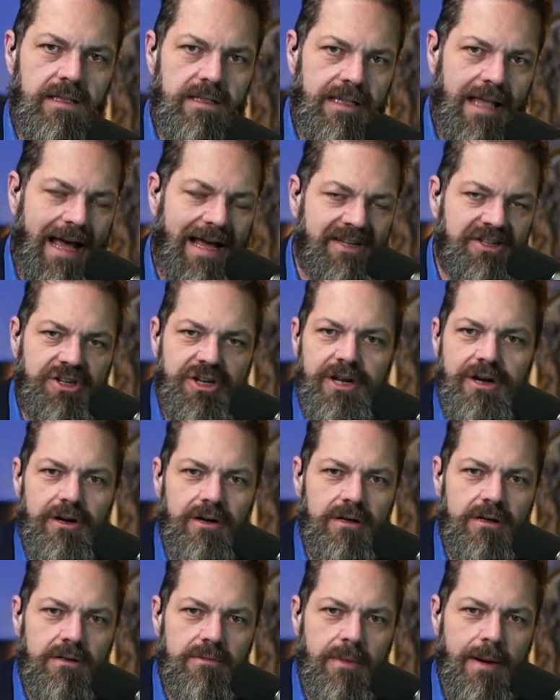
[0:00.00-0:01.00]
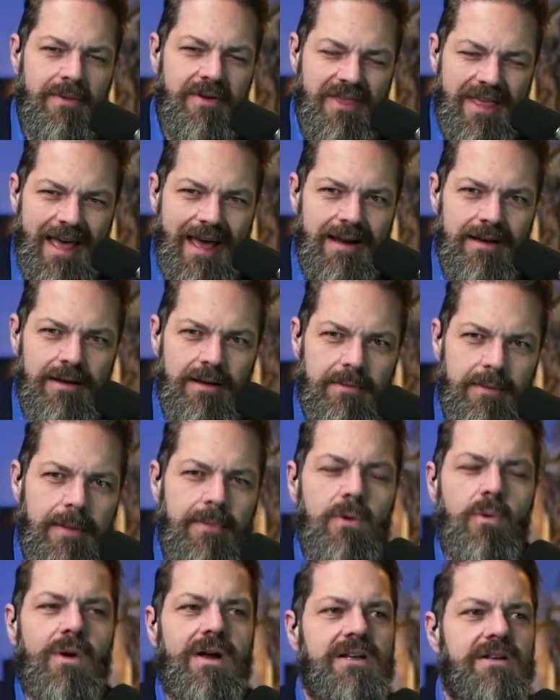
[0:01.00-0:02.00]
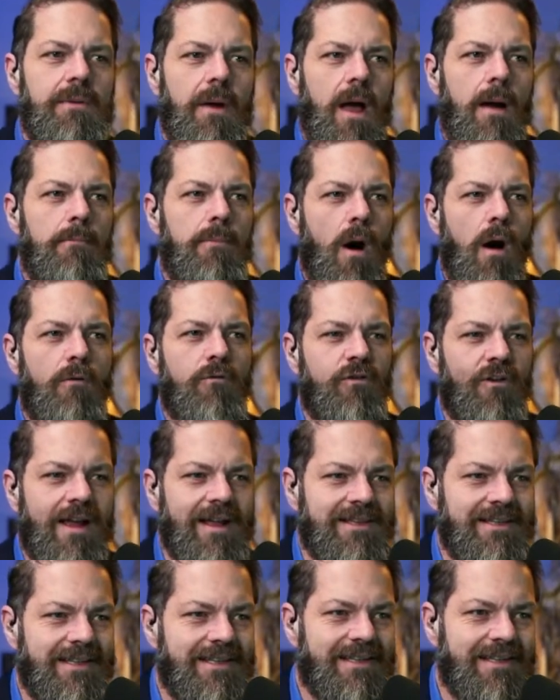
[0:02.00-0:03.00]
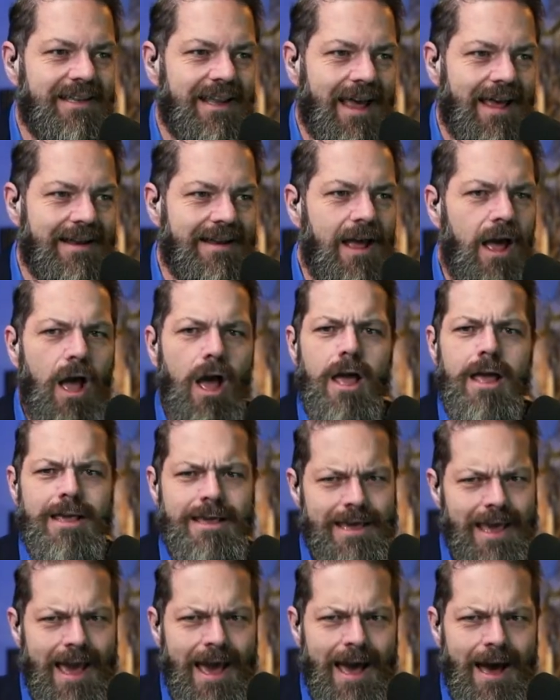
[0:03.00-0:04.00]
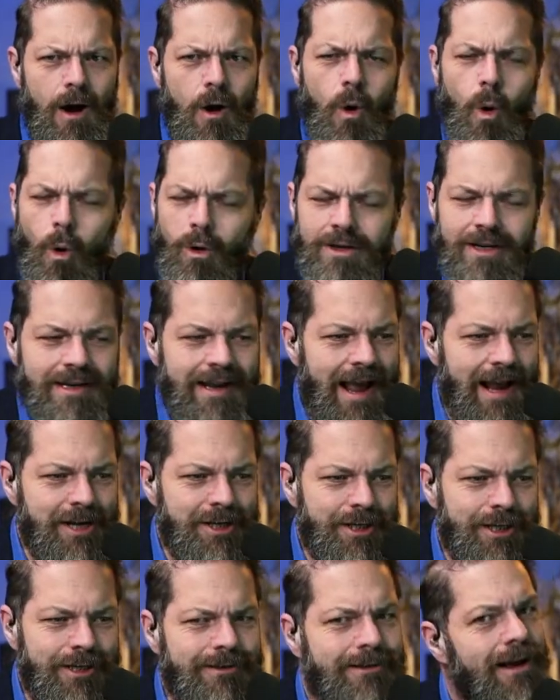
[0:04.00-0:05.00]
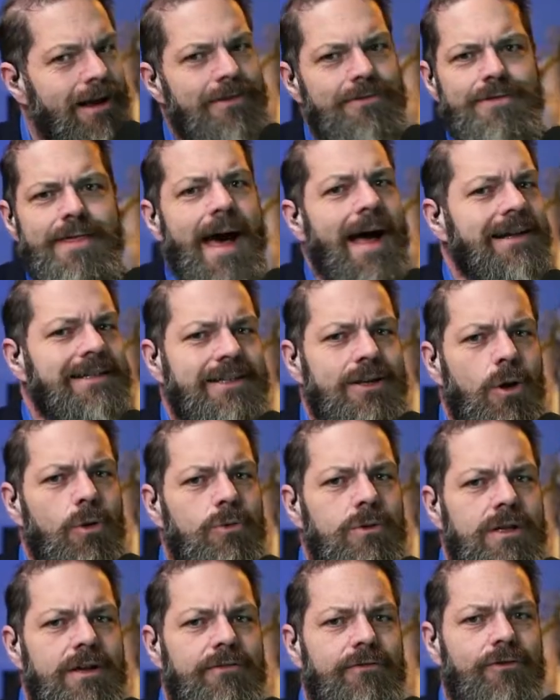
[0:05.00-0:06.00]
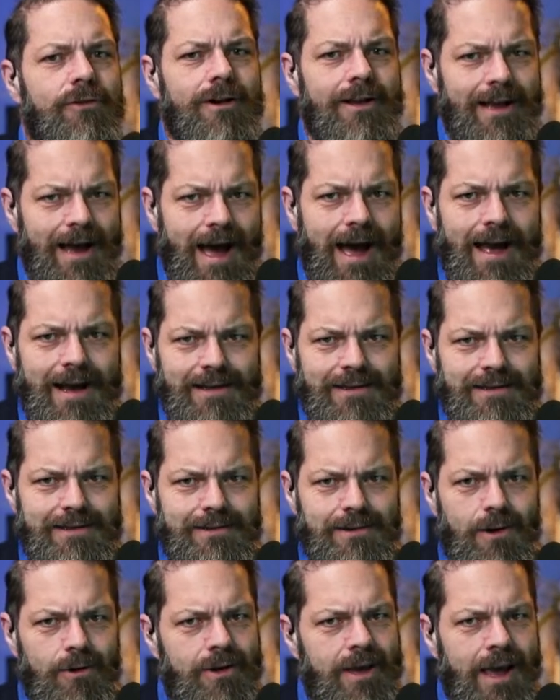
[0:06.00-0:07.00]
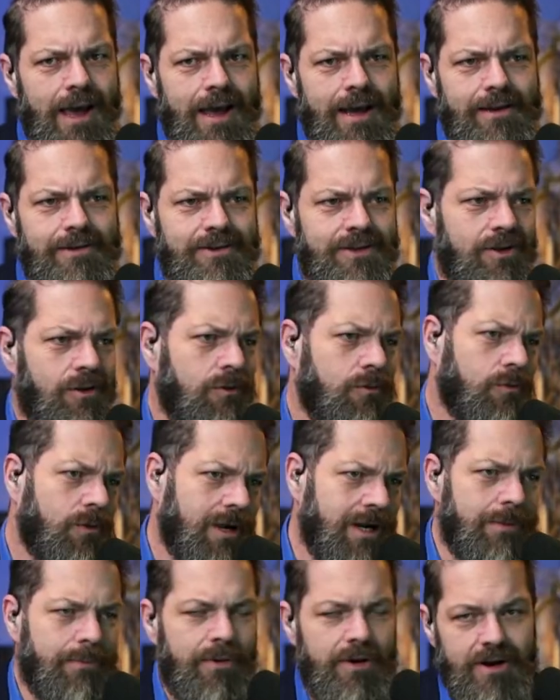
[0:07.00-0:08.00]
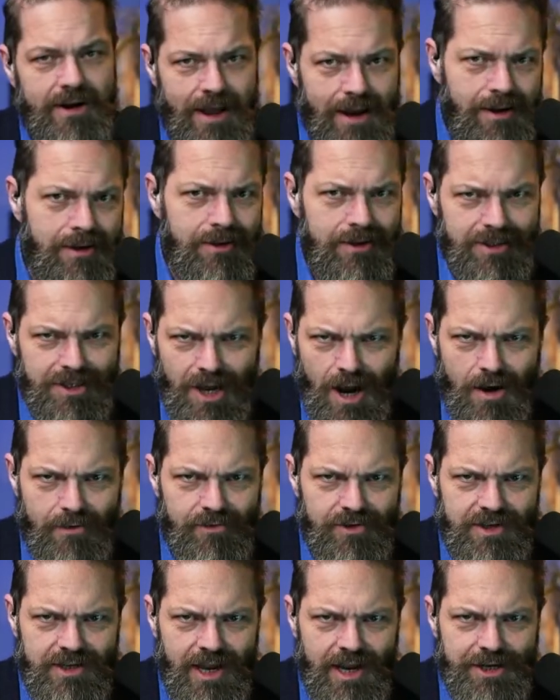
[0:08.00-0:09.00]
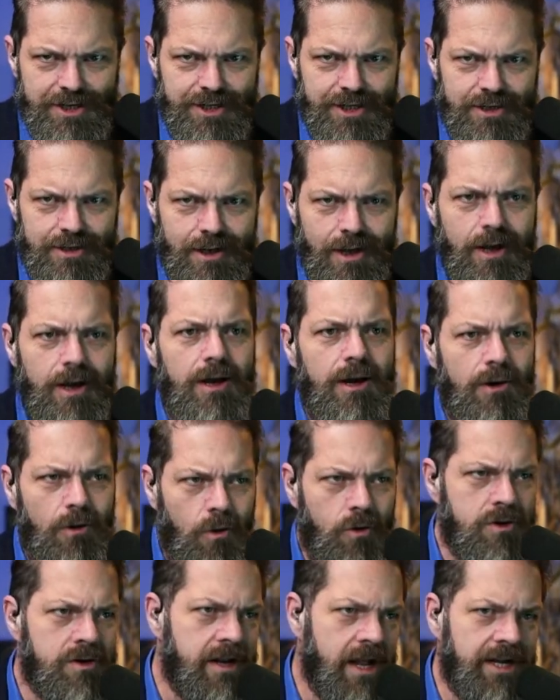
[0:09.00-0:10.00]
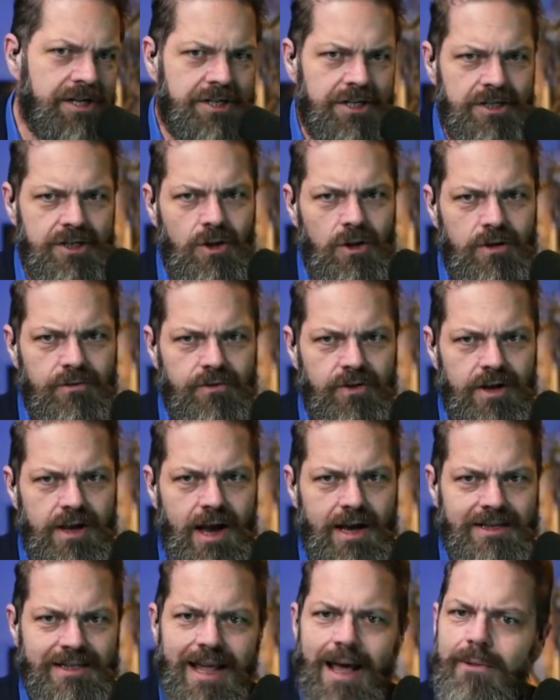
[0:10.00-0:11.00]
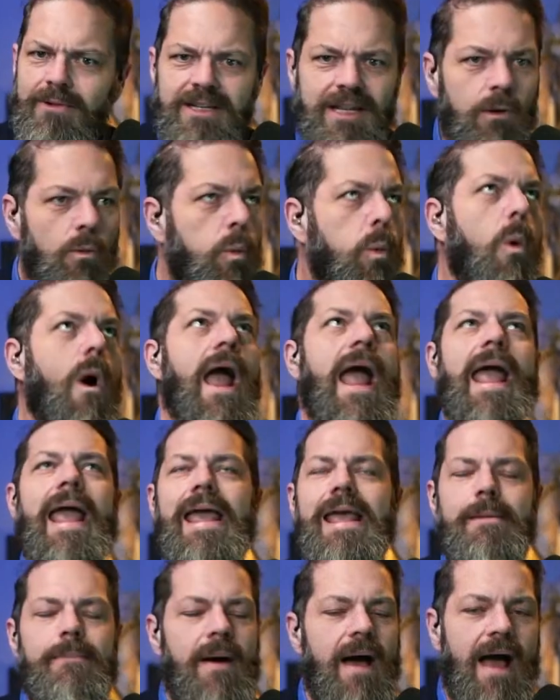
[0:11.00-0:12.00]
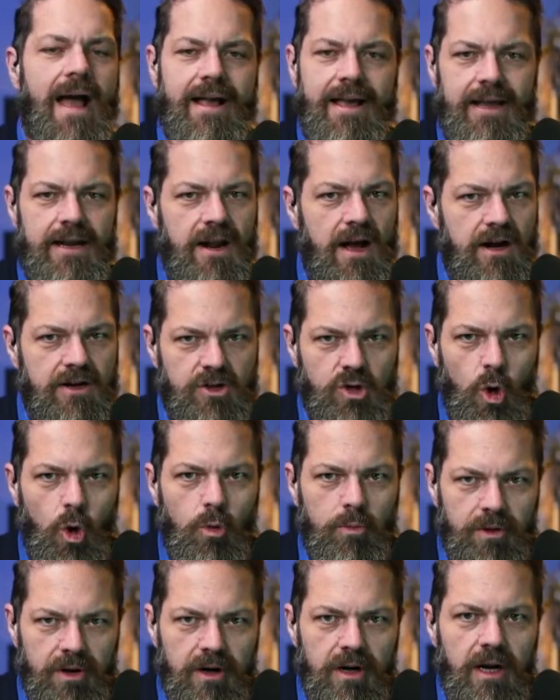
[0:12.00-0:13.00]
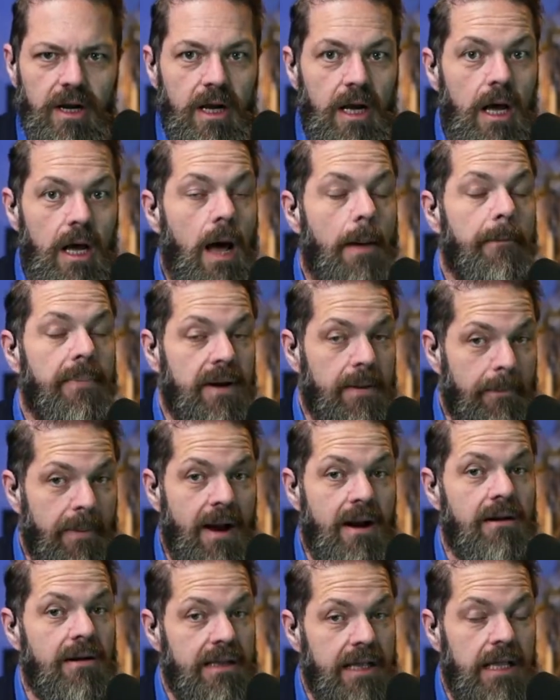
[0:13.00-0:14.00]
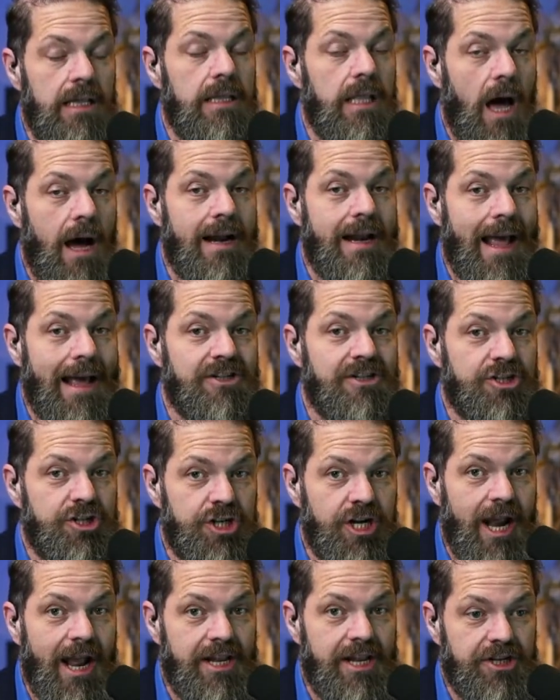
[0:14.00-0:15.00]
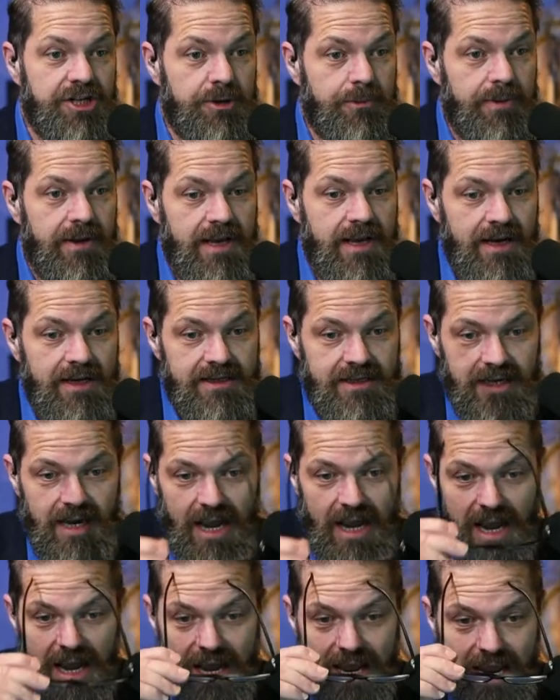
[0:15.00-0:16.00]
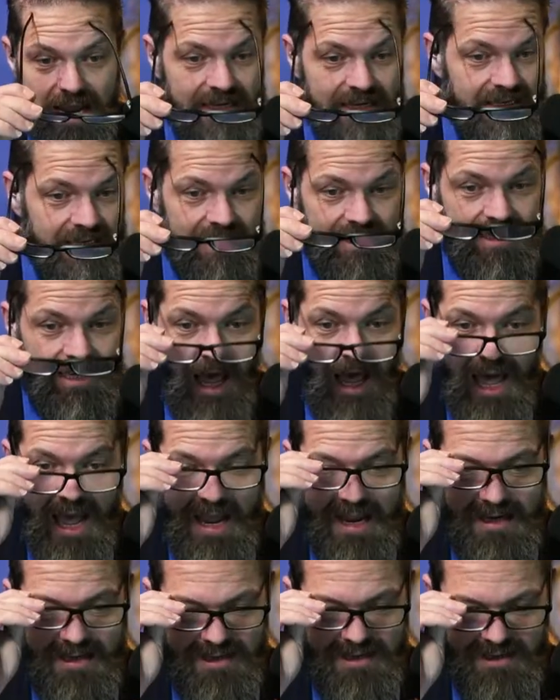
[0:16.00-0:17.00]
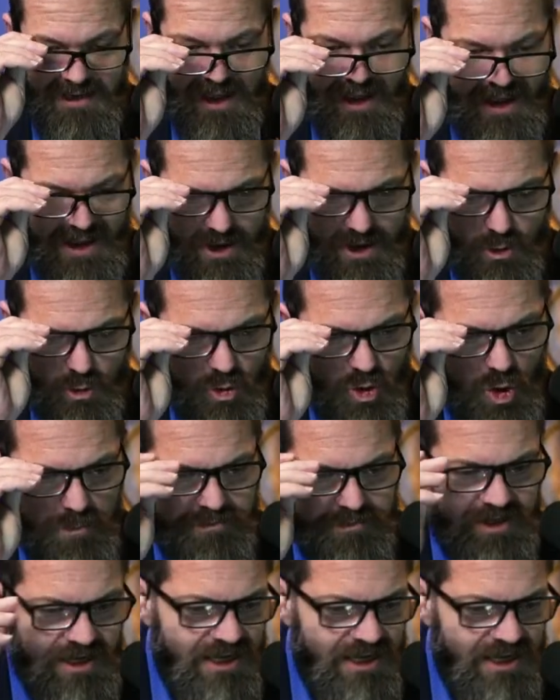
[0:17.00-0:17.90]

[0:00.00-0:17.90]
last year. Remember then? Remember when Pope Francis said, yeah, ordination, that's only for guys. Okay. So we're going to put an end to this conversation. Ordination's only for guys. Yeah, it was like way back in October. But apparently a lot has changed, because he's assigned a group